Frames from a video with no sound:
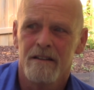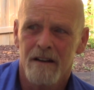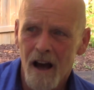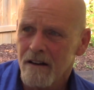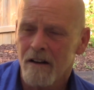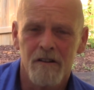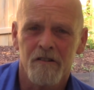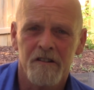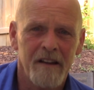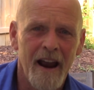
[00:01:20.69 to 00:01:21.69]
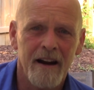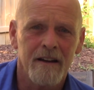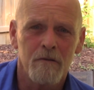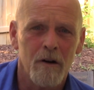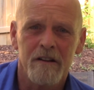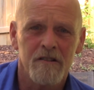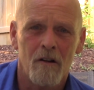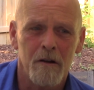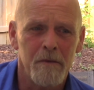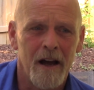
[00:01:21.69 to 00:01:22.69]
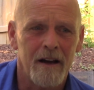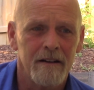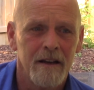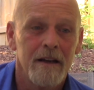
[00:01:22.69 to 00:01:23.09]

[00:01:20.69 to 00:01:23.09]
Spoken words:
not understanding what it's all about.